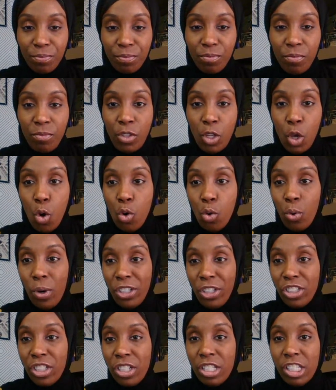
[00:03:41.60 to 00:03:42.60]
No
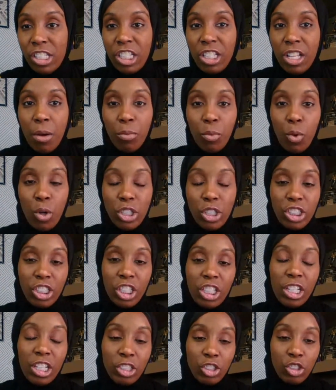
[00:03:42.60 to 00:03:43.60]
question is a dumb
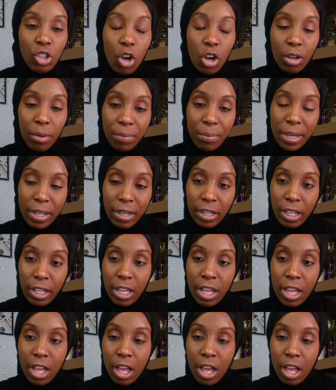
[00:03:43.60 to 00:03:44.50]
question. Let's talk about it.